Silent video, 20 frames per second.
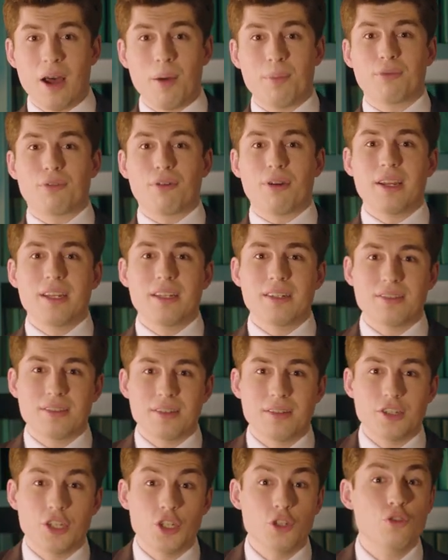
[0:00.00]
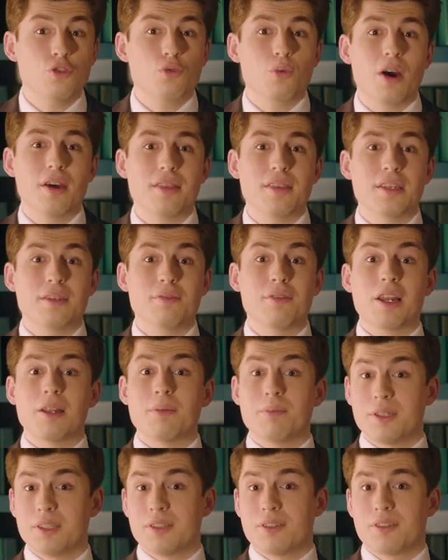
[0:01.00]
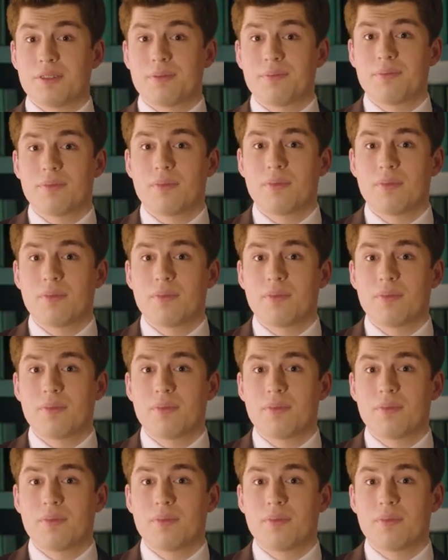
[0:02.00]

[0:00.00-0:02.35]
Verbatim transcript: upgrades, and newsworthy developments.